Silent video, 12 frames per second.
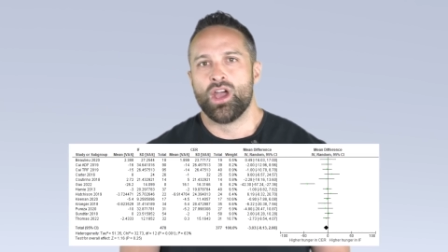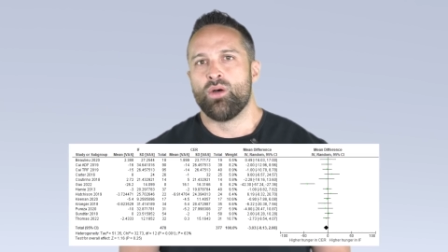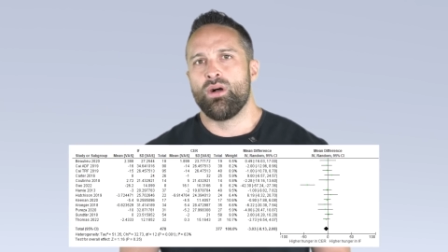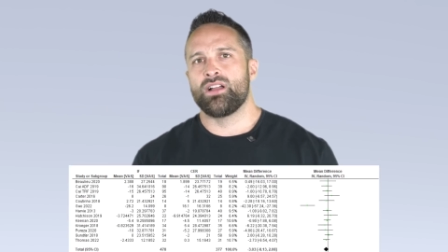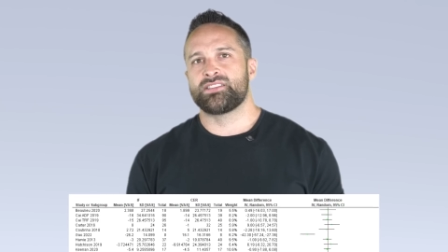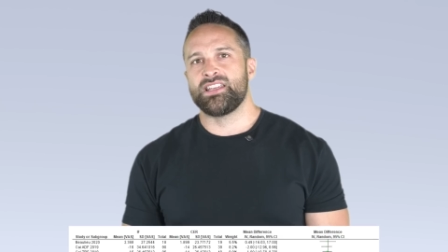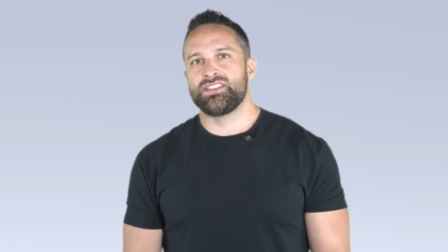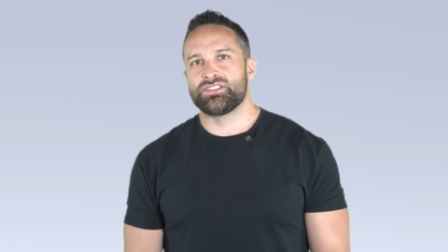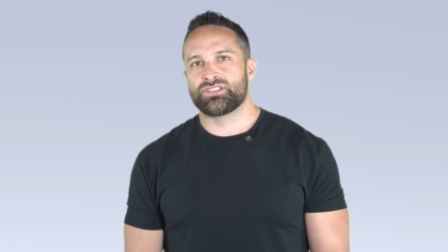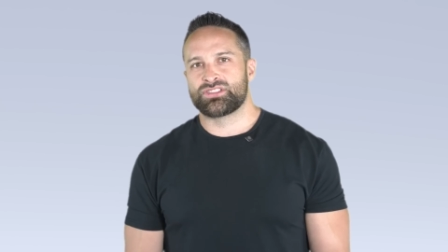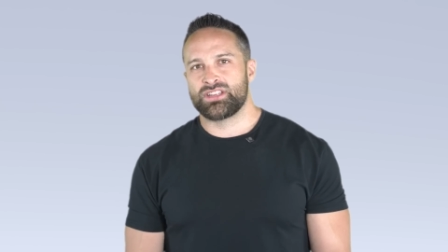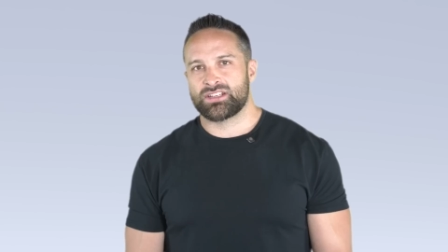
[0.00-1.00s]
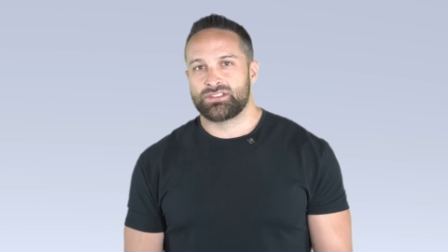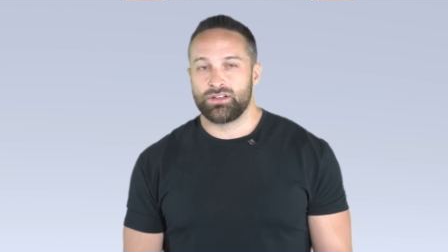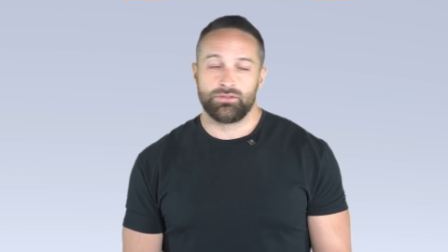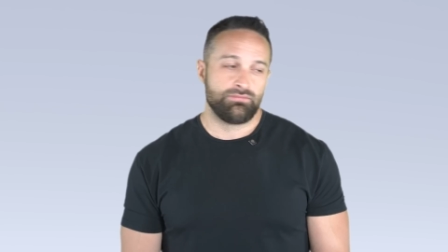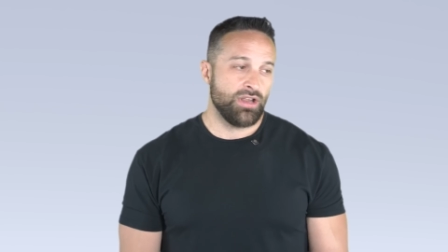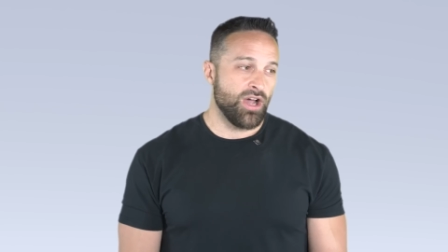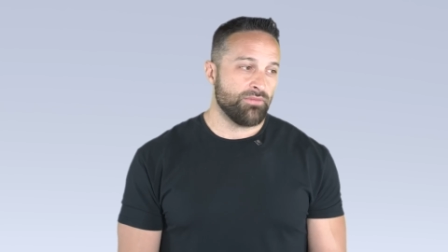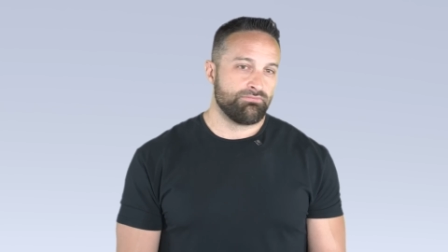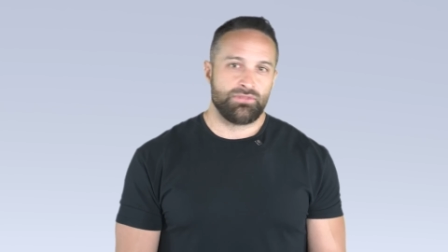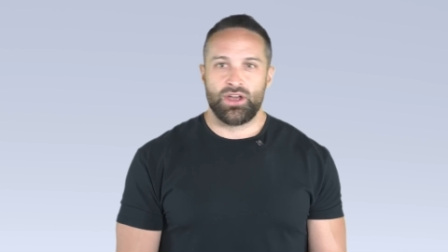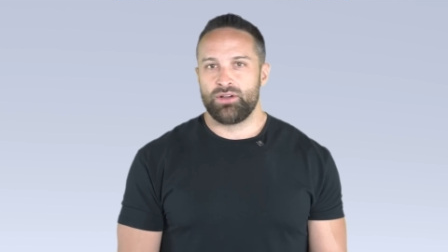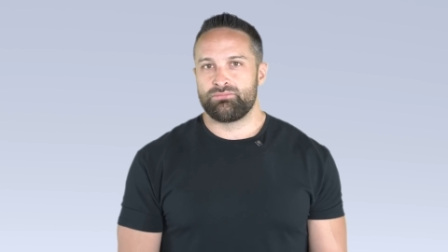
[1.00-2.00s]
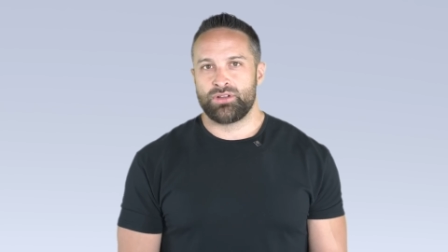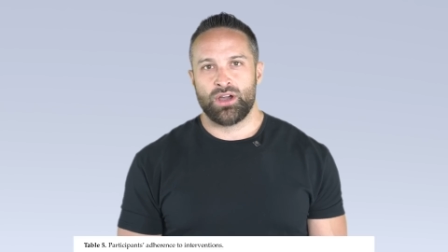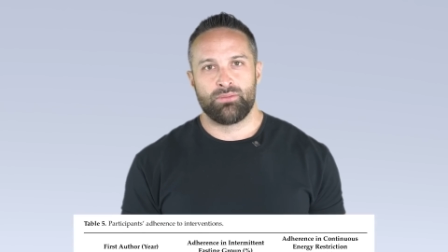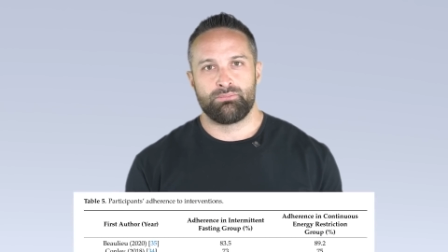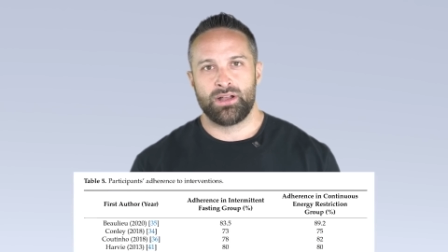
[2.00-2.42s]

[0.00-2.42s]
Well, it's easier to stick to. Nope, nope, nope.